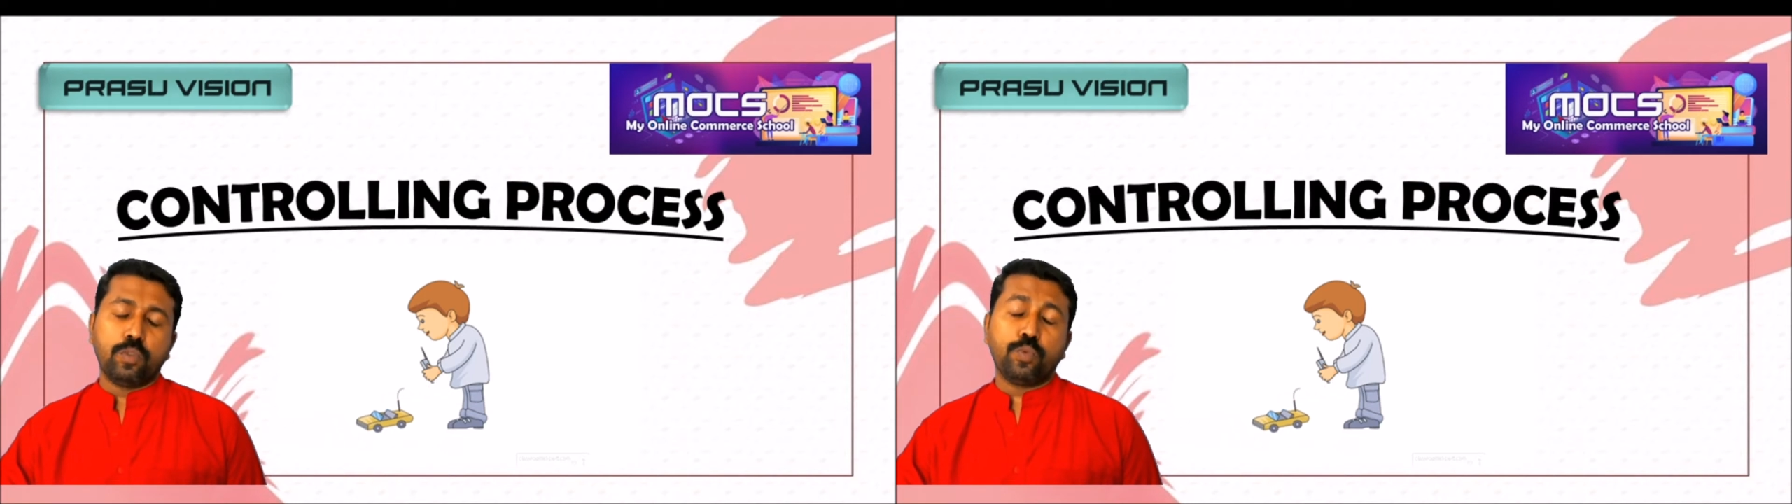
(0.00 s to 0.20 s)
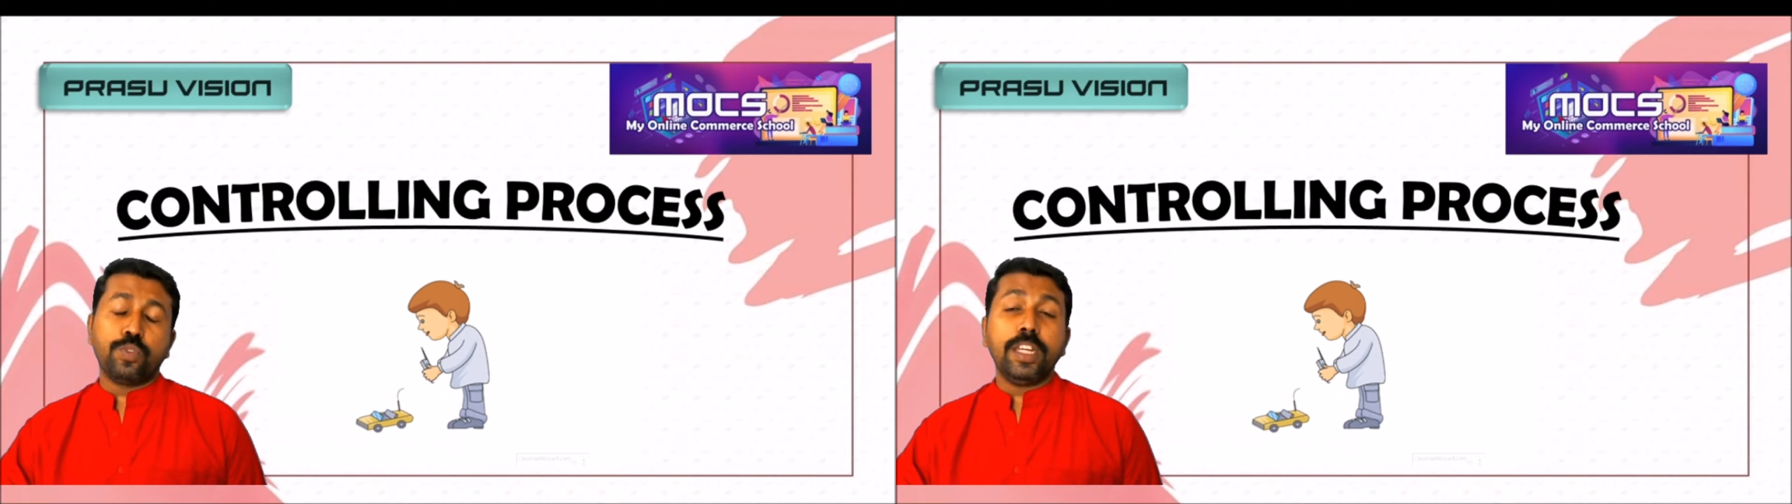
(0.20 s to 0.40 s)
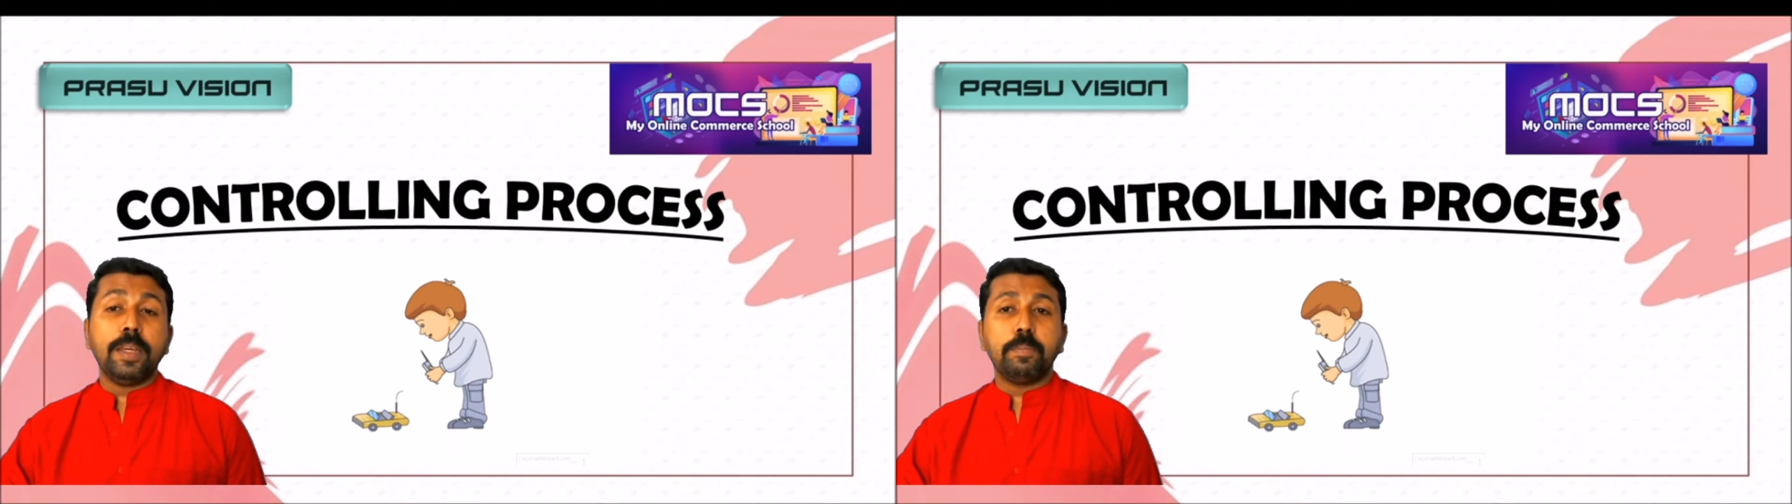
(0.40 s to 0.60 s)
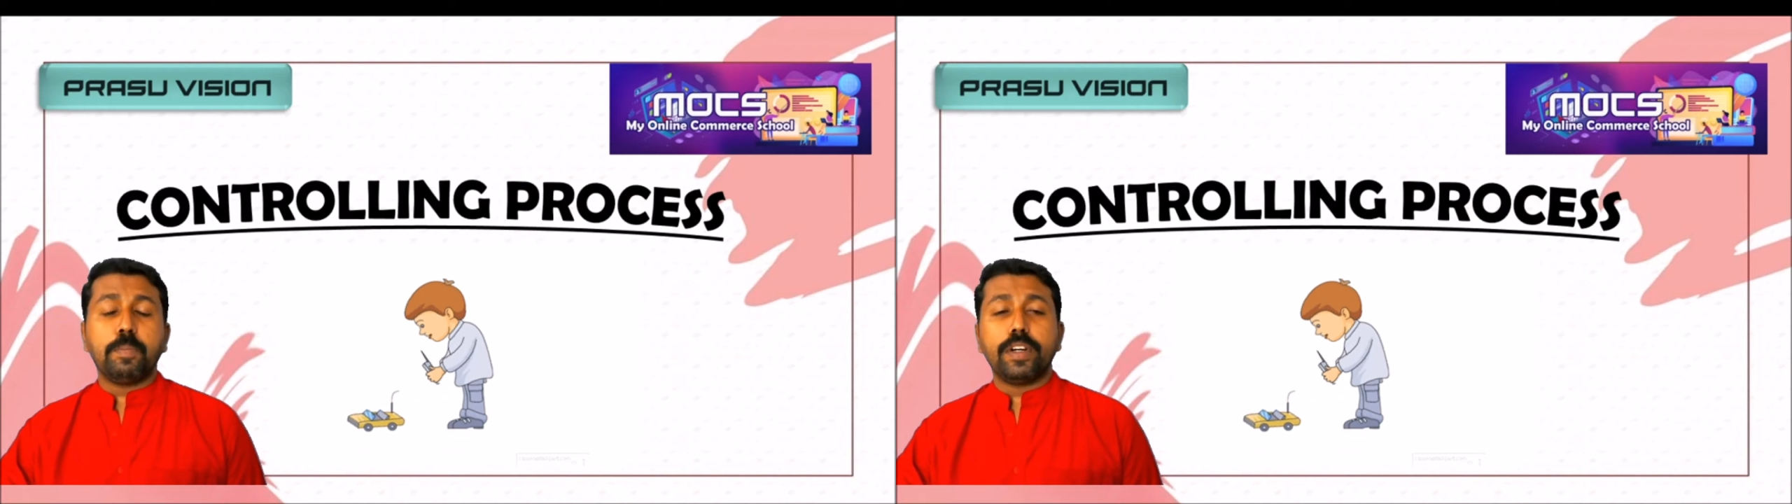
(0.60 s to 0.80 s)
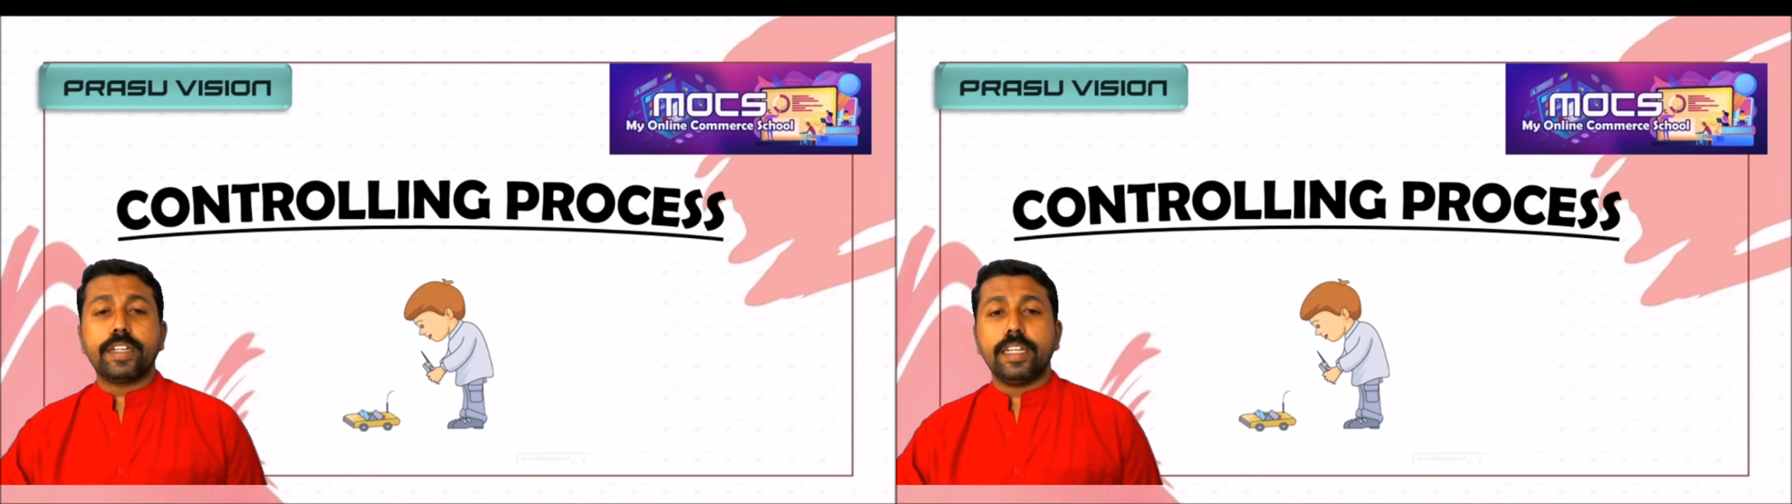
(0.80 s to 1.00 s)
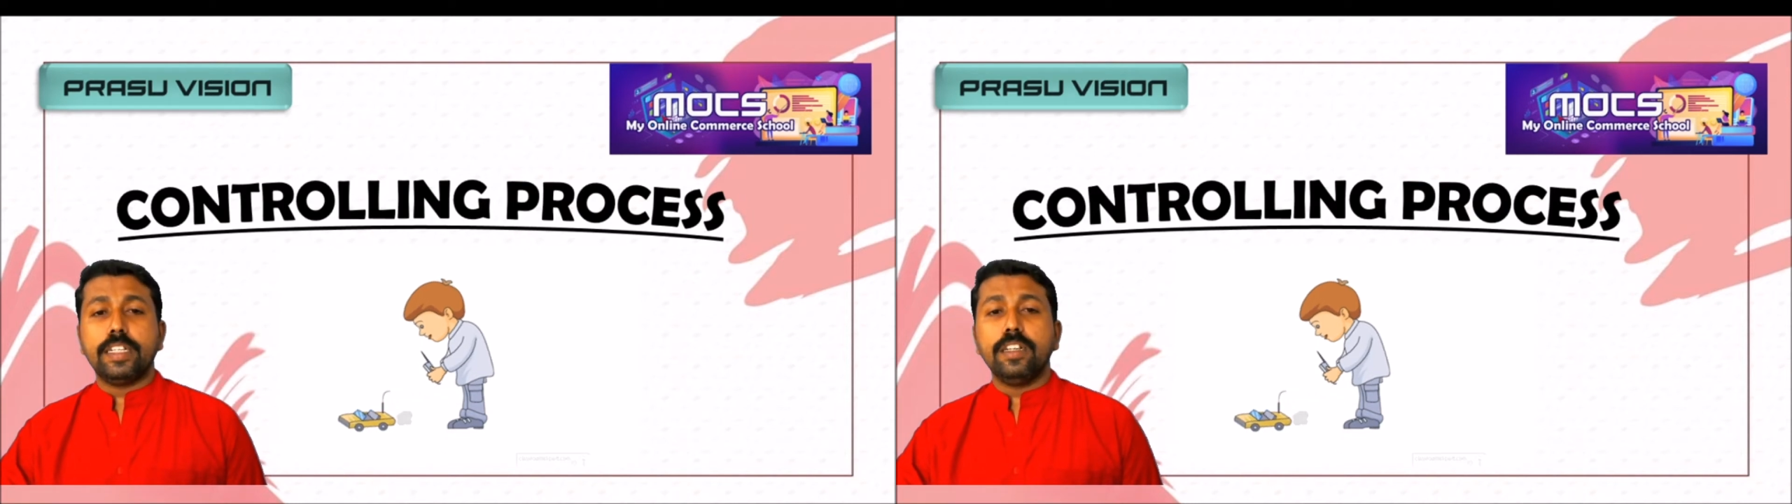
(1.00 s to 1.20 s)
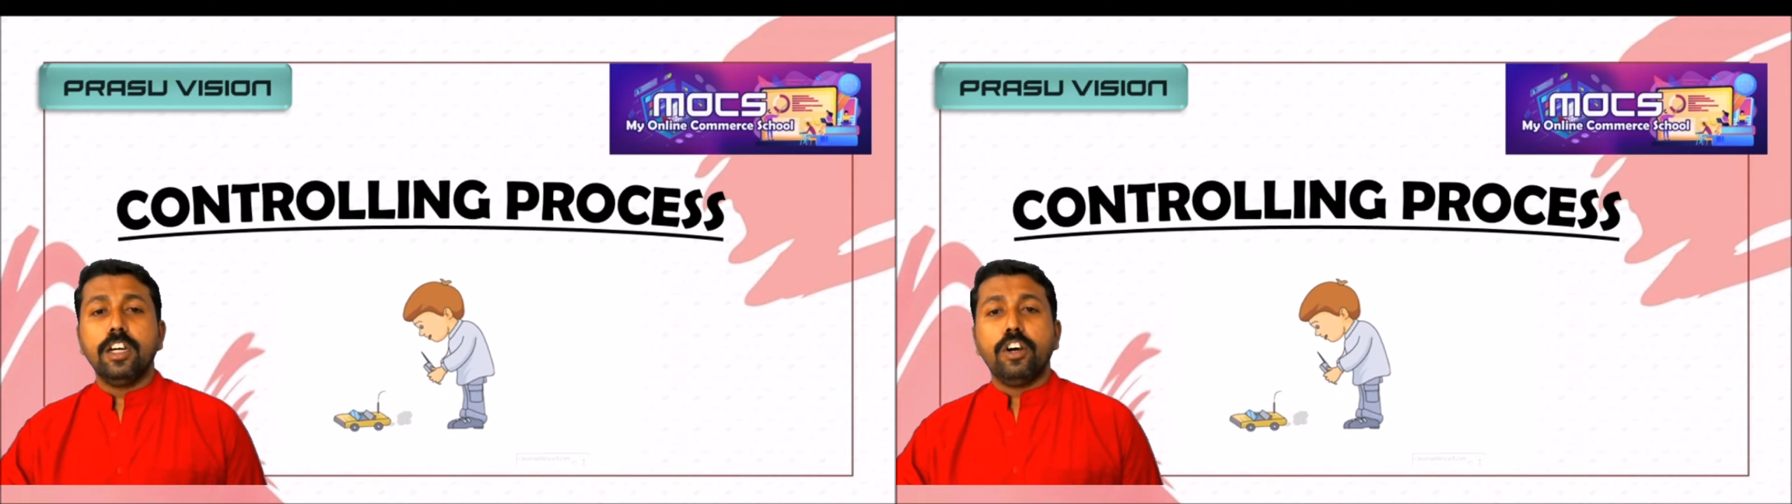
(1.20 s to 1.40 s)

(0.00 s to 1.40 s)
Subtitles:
Very important